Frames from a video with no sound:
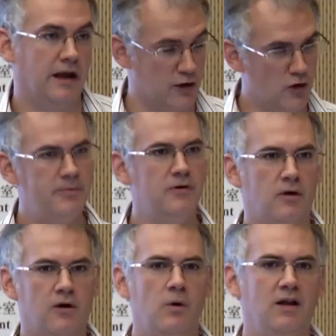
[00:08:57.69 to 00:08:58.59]
I hope you
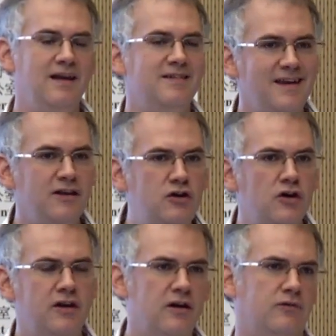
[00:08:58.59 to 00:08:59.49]
are, well, isn't it good
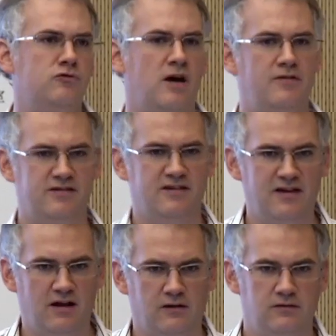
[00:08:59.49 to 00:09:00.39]
enough to have
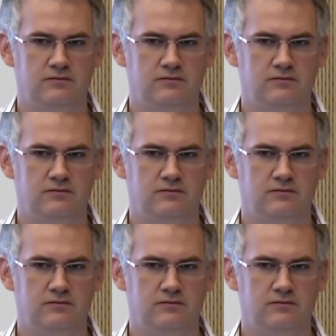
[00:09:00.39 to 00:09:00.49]
SSL?